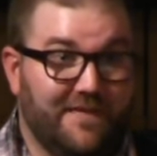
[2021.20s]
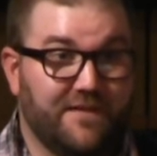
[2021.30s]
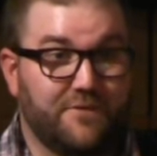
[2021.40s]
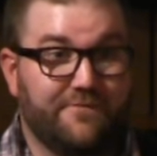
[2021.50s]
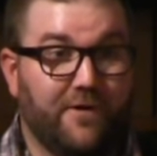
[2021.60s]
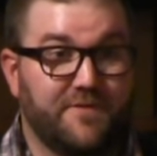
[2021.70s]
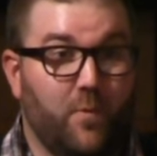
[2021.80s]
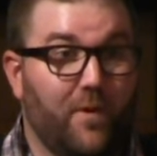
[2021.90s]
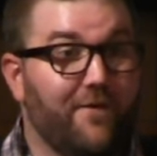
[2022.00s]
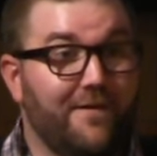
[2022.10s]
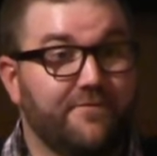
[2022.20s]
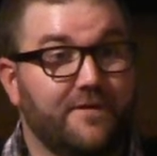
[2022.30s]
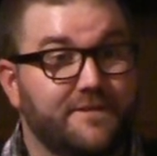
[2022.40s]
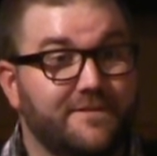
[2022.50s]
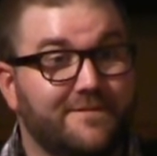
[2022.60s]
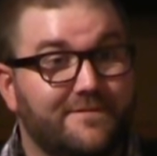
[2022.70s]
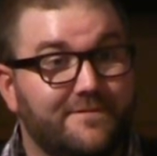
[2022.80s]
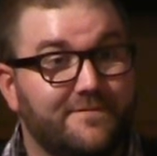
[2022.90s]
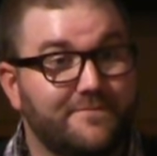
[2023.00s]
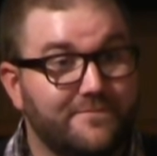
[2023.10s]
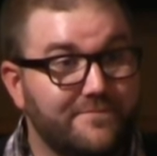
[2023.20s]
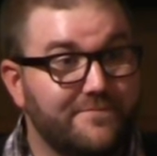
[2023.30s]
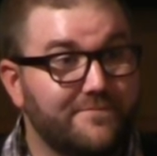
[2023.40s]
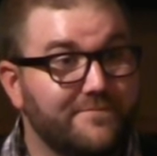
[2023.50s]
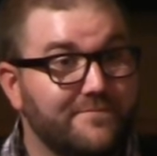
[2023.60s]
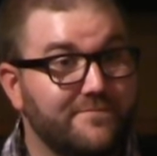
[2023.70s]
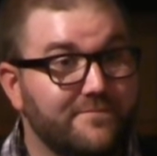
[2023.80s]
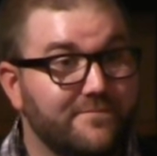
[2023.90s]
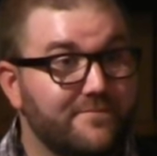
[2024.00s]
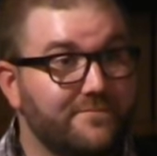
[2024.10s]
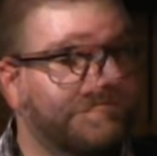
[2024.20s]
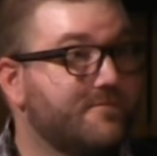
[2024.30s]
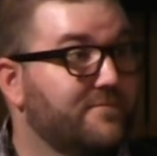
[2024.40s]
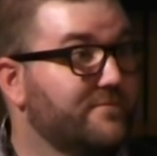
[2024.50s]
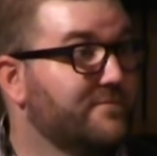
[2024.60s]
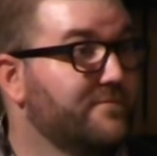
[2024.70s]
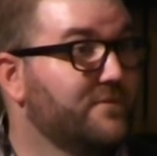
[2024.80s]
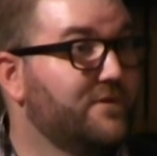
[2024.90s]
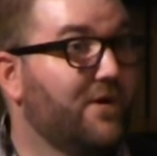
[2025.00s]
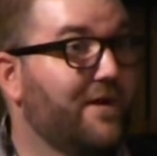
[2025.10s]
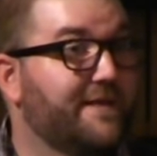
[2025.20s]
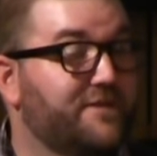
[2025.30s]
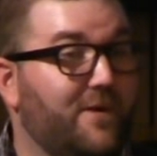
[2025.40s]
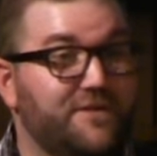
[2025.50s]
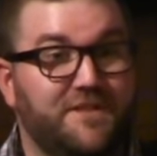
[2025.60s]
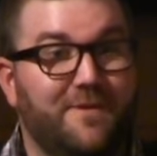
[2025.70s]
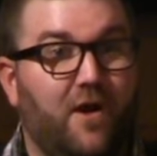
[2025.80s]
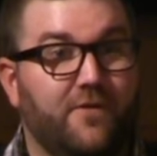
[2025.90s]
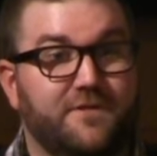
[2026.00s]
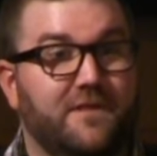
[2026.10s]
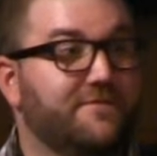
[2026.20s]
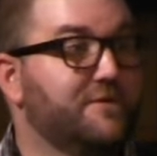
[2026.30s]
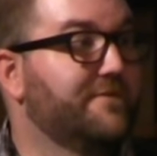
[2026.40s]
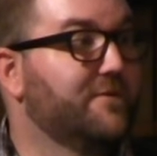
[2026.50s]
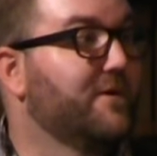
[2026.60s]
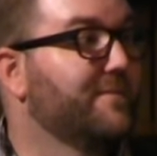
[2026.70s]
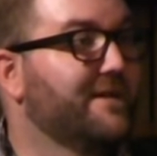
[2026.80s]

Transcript: Yeah, so far it's been working great for us. Cool, thanks. That's it. Y'all can ask questions about other stuff too if you want.